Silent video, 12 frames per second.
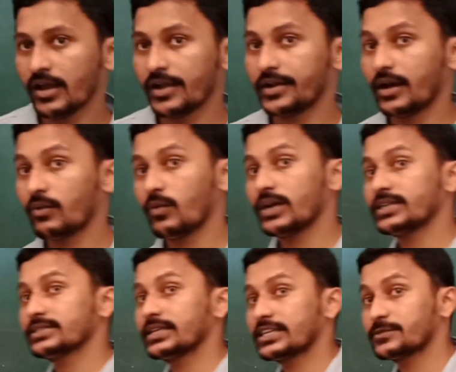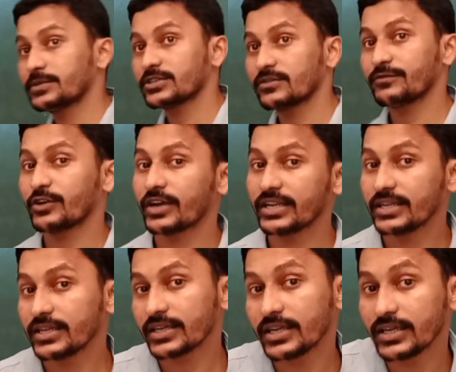Now what is the expression for
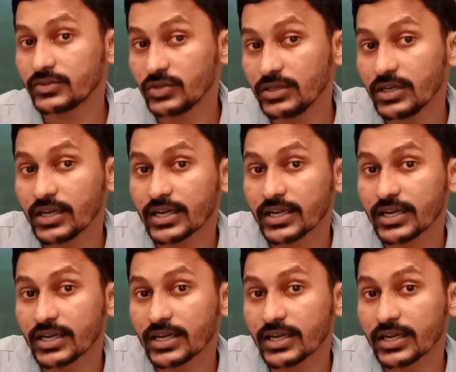kinetic energy?